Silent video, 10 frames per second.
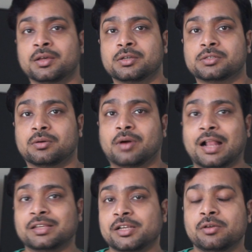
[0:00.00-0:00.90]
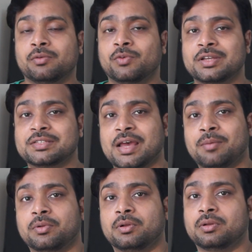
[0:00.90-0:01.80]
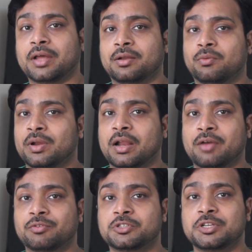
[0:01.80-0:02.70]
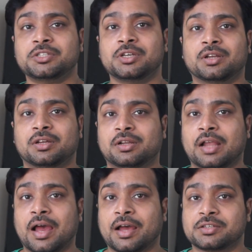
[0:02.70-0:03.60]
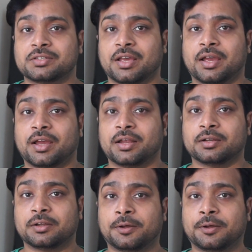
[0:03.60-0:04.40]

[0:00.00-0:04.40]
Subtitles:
So I'll tell you one example that when I was teaching in a class and